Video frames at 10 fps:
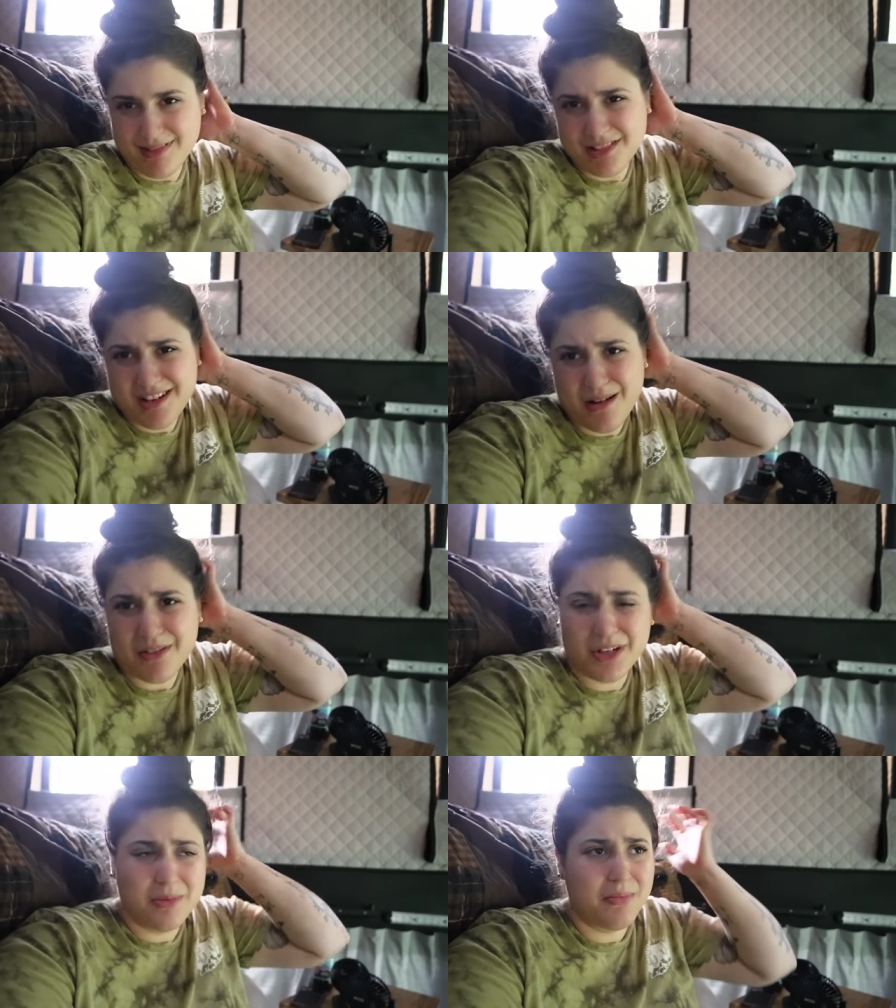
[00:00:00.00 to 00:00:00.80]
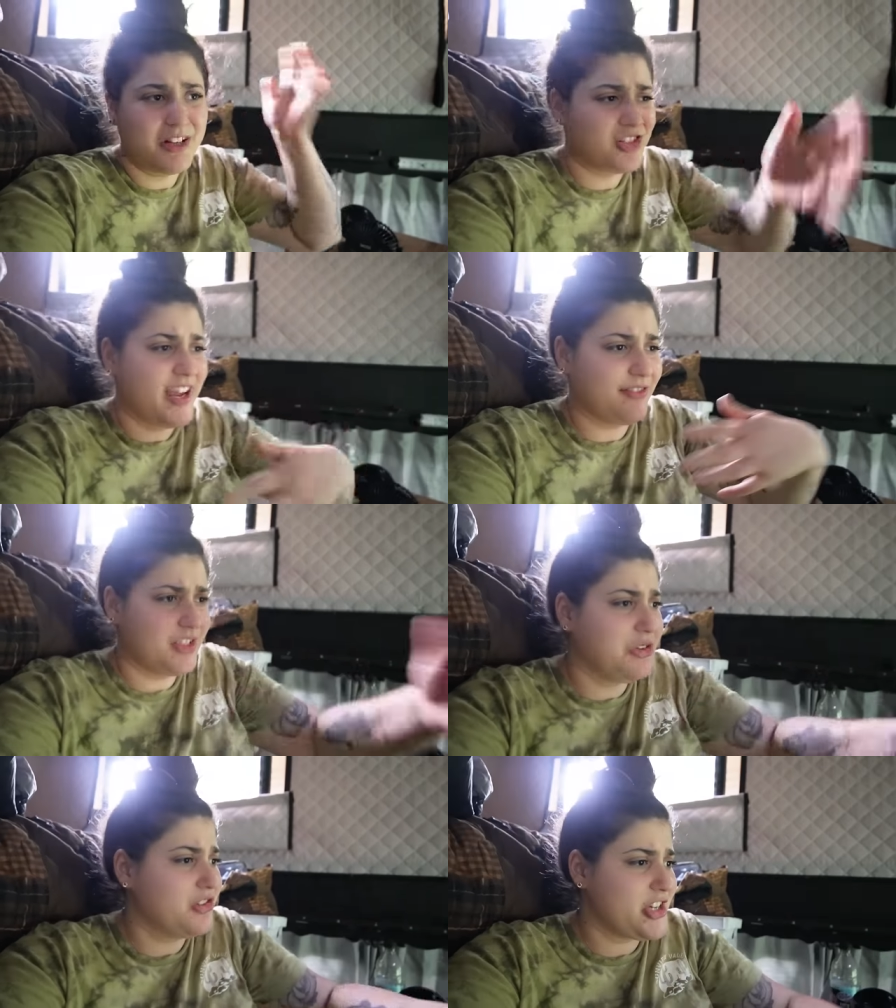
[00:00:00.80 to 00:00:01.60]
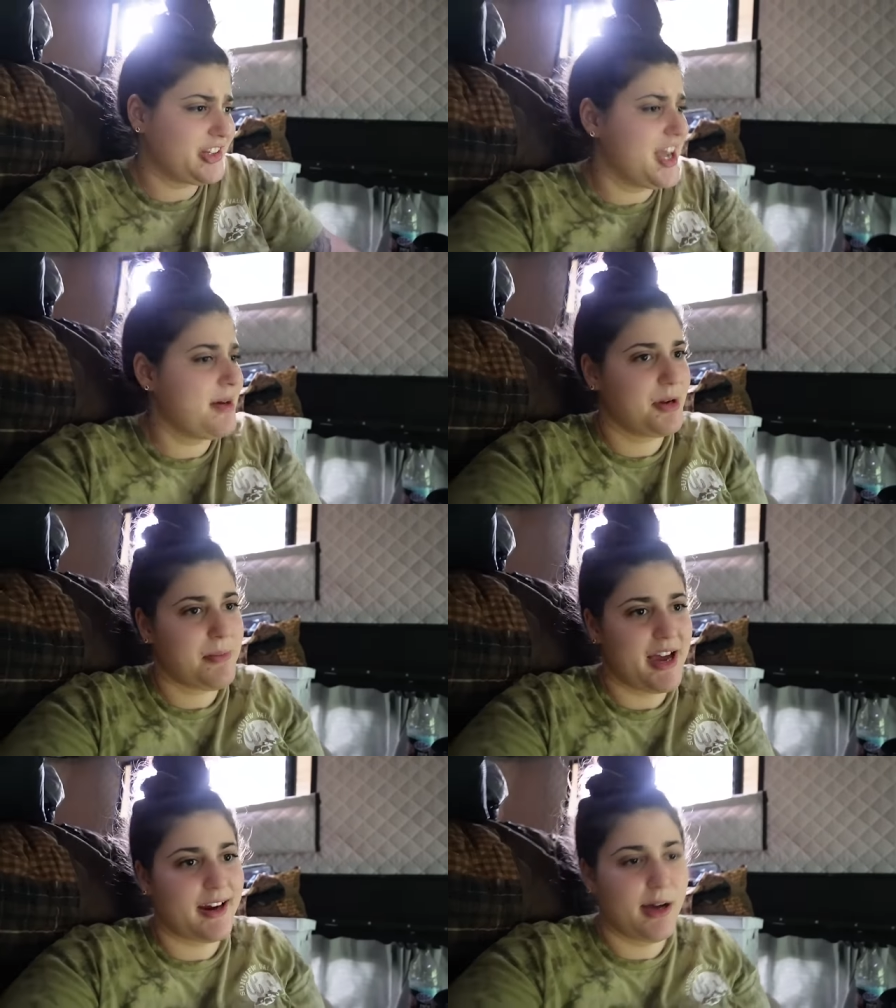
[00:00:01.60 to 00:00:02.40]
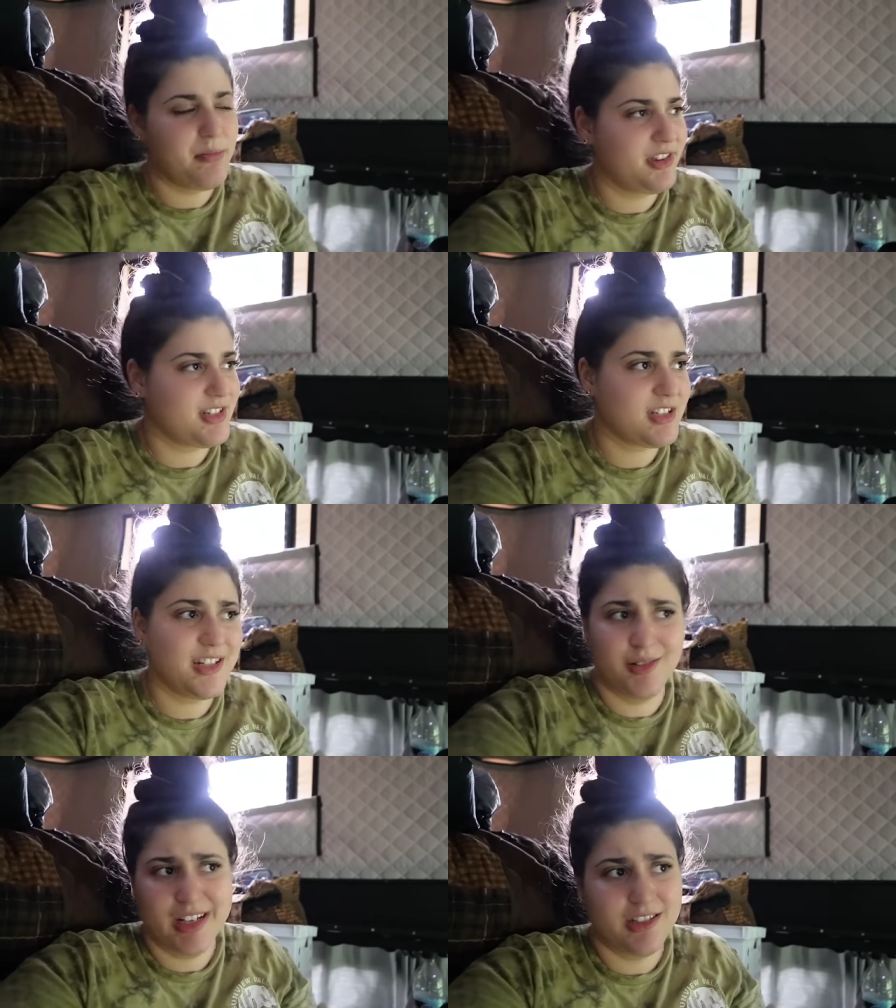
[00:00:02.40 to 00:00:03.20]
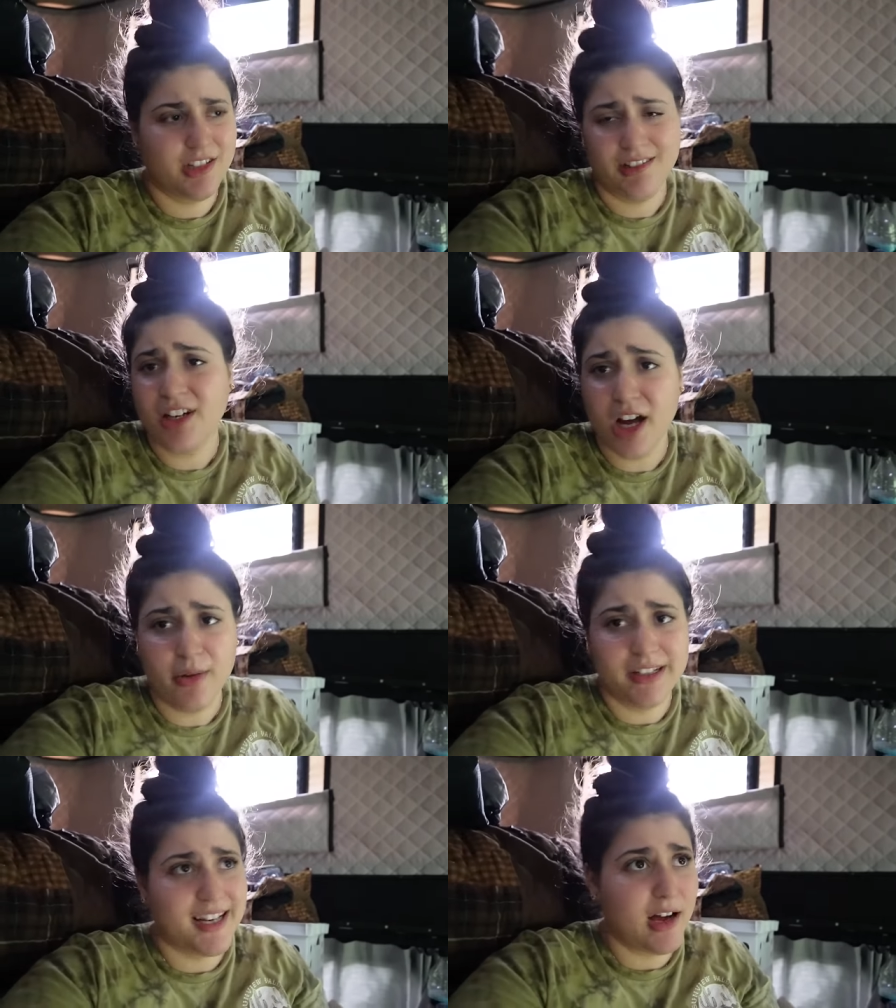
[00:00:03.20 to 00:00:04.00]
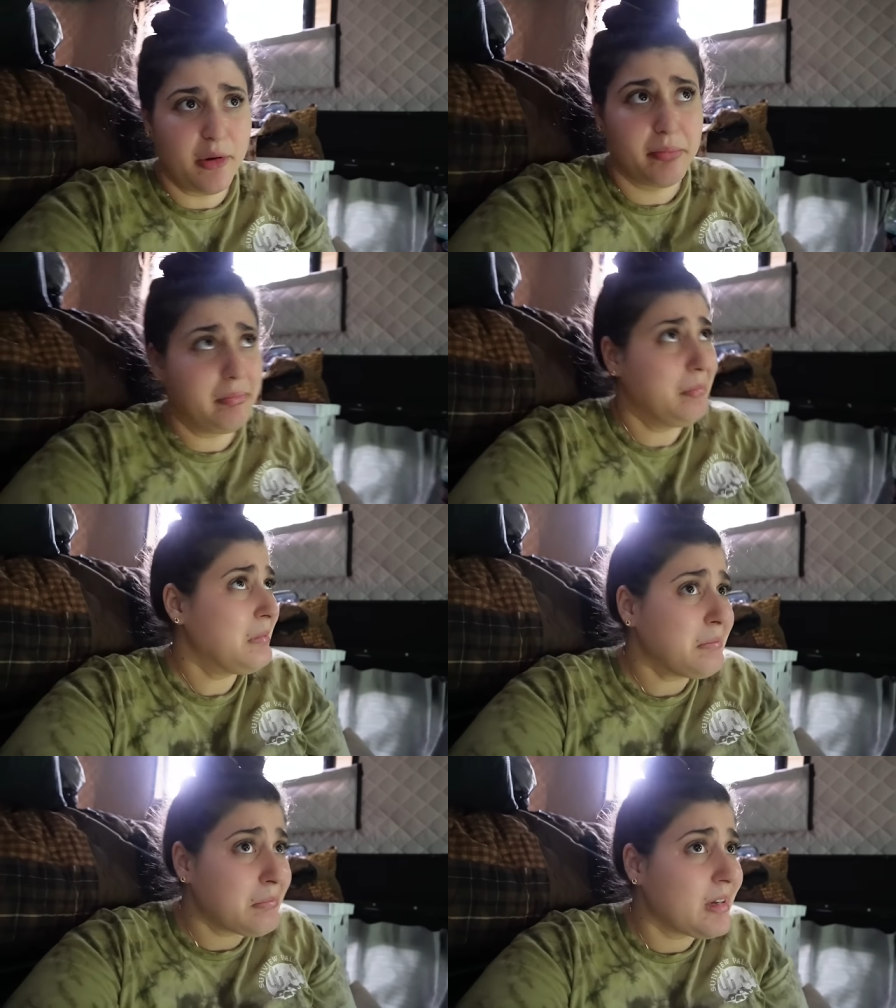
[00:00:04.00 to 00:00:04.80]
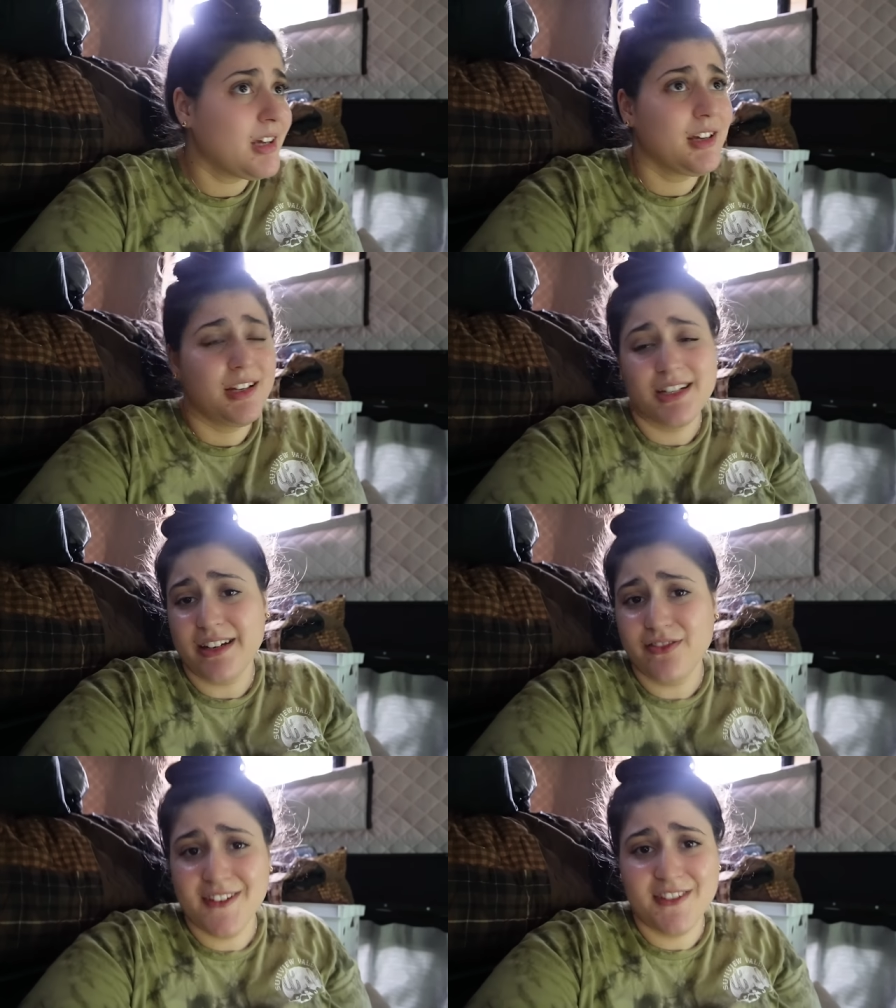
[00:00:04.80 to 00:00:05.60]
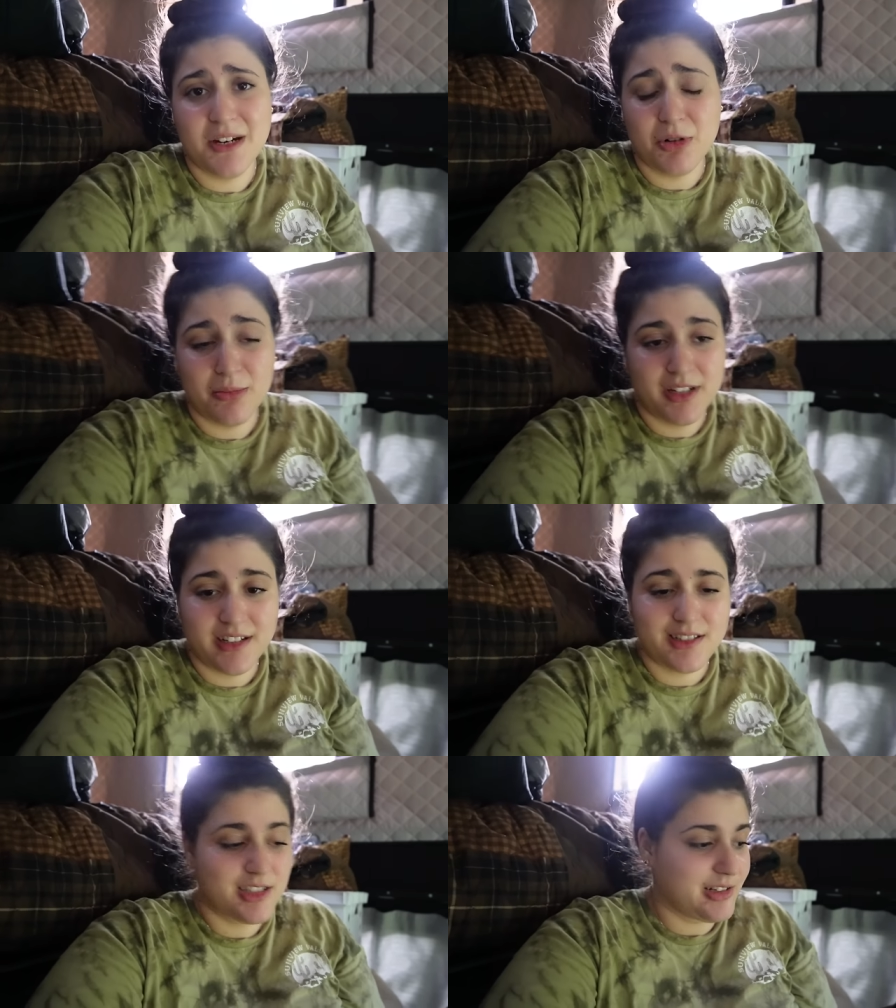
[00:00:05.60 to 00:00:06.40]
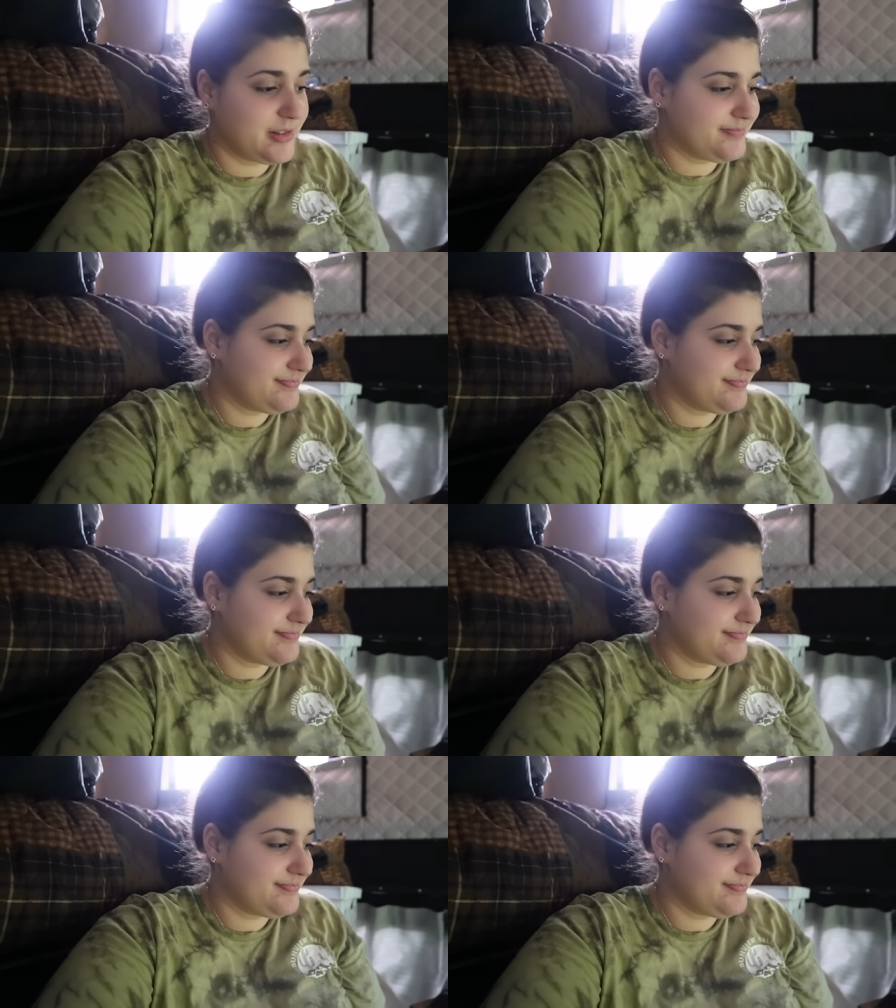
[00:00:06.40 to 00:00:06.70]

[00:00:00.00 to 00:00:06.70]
It's not really much I have to do to set the hammock back up, but the sun is going down 10-15 more minutes, so